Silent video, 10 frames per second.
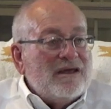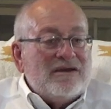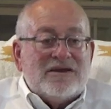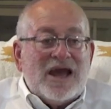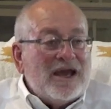
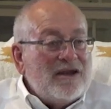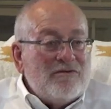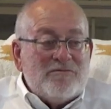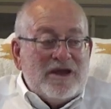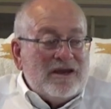Uh, you're not
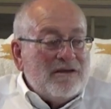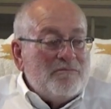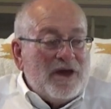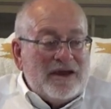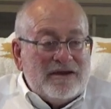going to remain
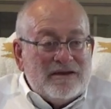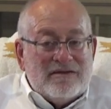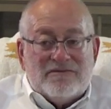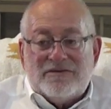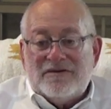
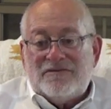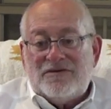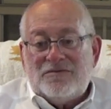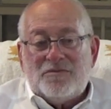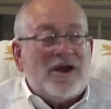competitive
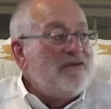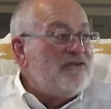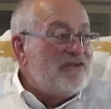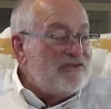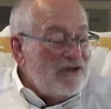if you
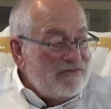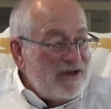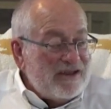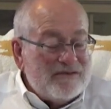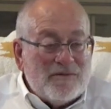price
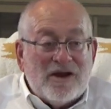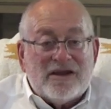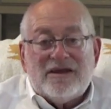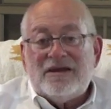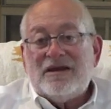yourself out of the
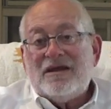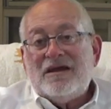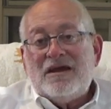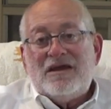market.